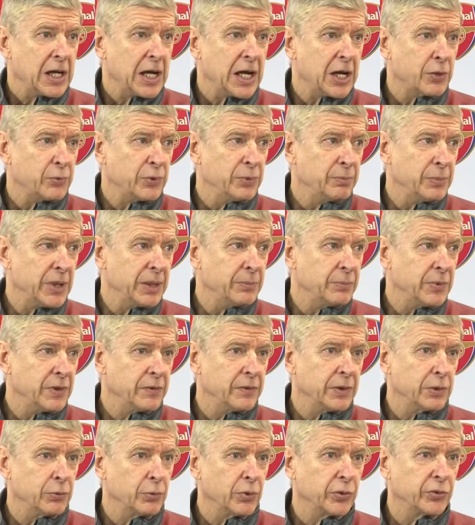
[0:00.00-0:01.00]
I
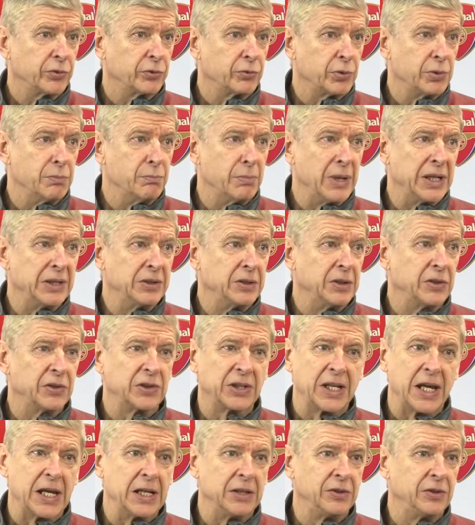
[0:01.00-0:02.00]
remember there was
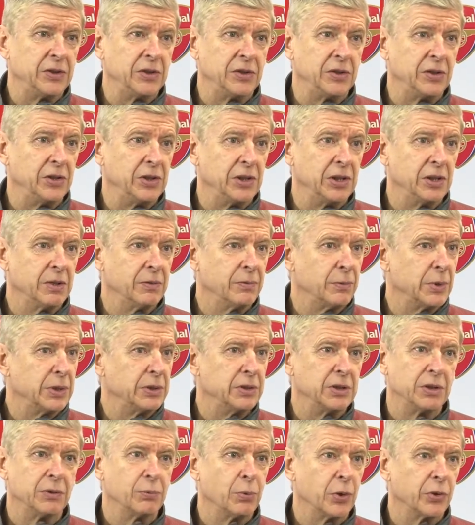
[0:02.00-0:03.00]
tremendous cases here
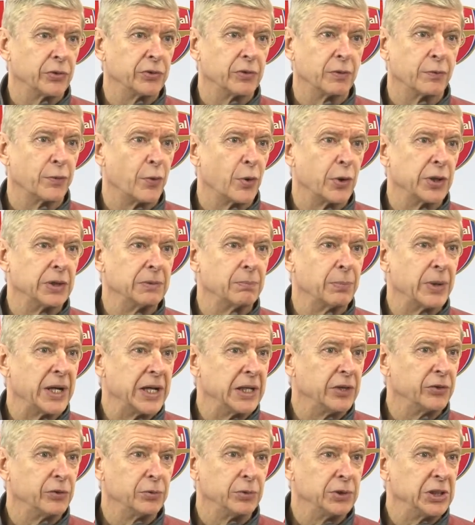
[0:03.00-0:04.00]
when it was the foreign
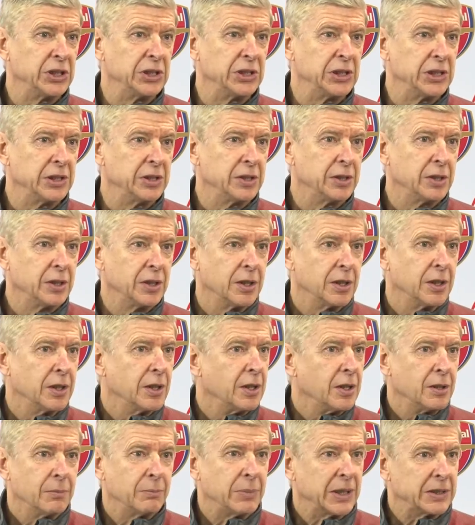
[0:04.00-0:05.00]
players who did it.
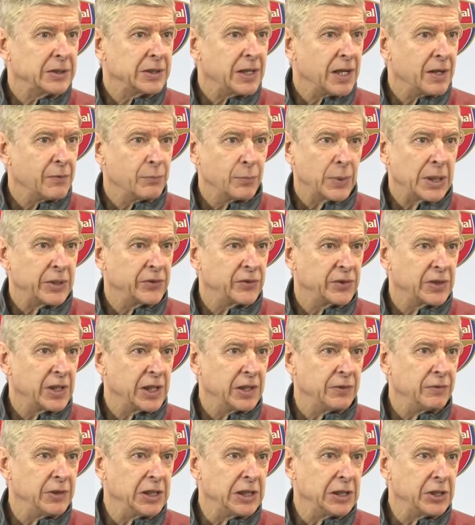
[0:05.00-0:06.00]
But I must
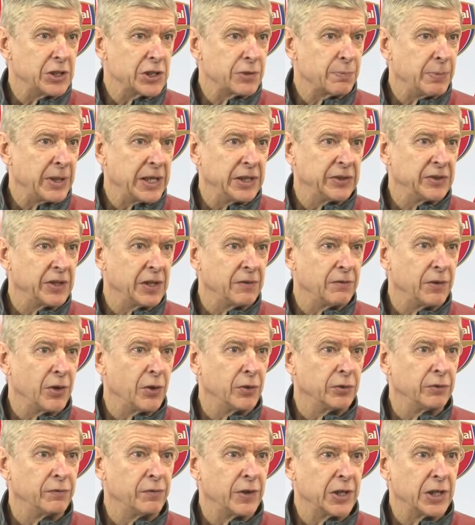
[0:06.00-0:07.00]
say, the English players have
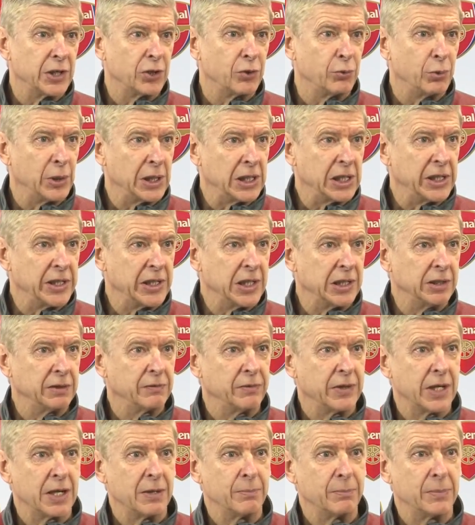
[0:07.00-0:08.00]
learned very quickly,
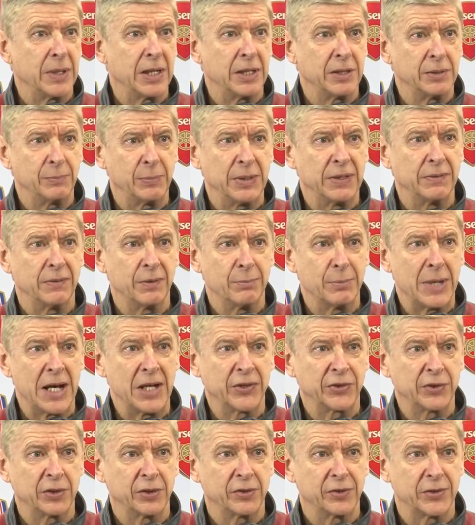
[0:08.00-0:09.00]
and they are maybe the
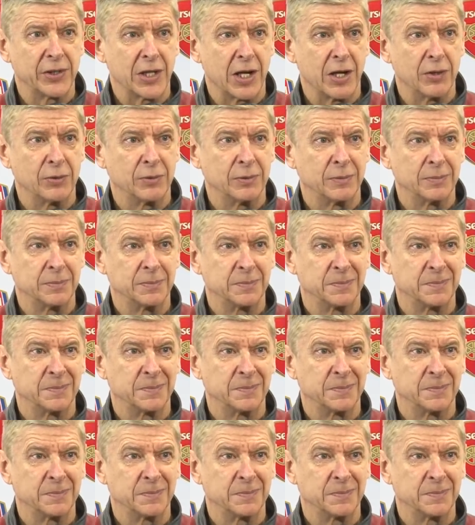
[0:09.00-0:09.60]
masters now.